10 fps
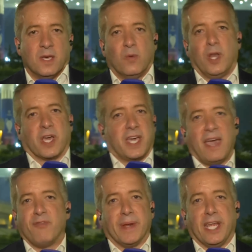Well, look,
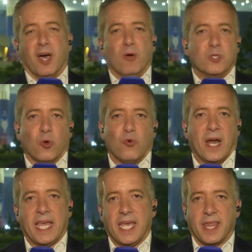everybody knows
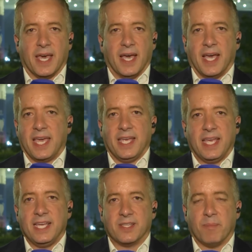already that he,
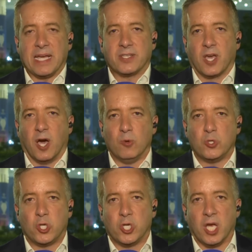he's the best
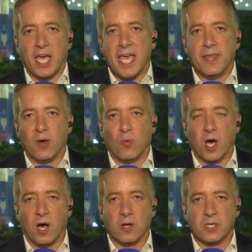coach in the
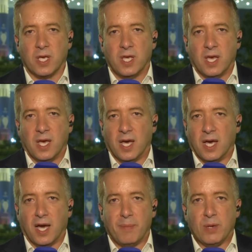world.
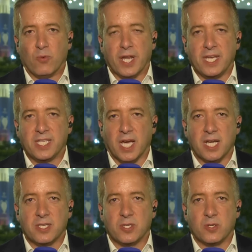Uh, I mean, what he
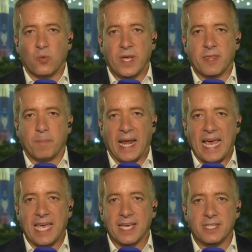does with
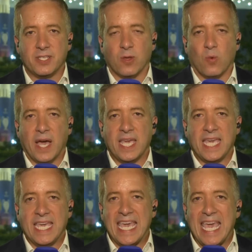players, the way
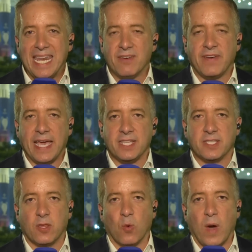he
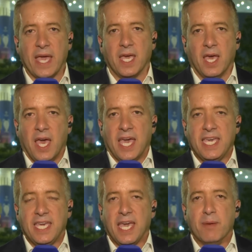innovates, the way
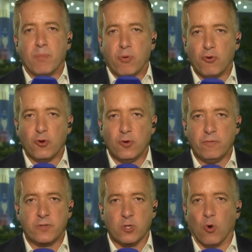he
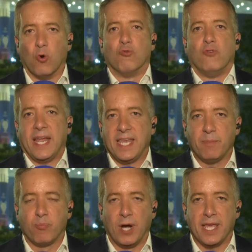improves already
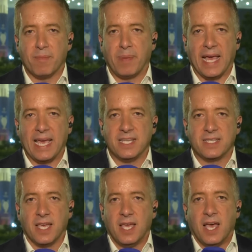brilliant
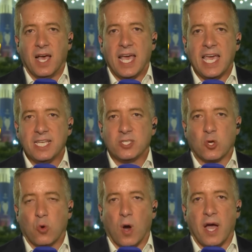players uh, is
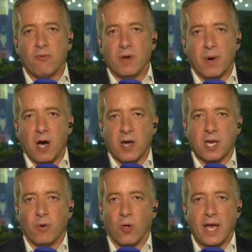quite
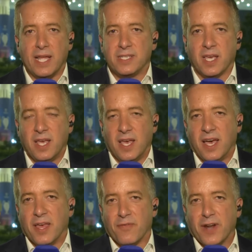remarkable. And
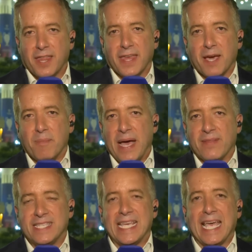uh, the funny thing
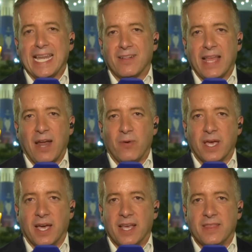about the technical
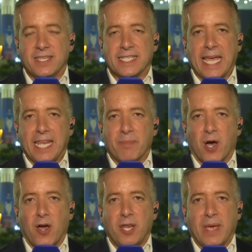area at this stadium
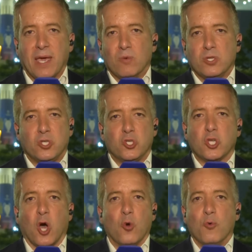behind me, it was
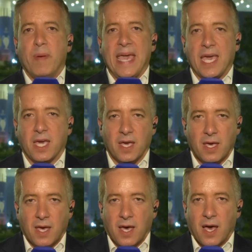so big
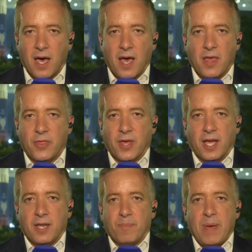uh,
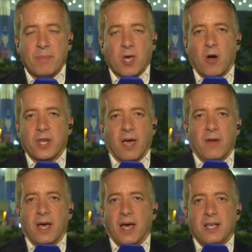that Pep
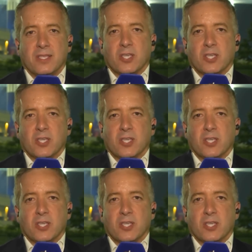Guardiola at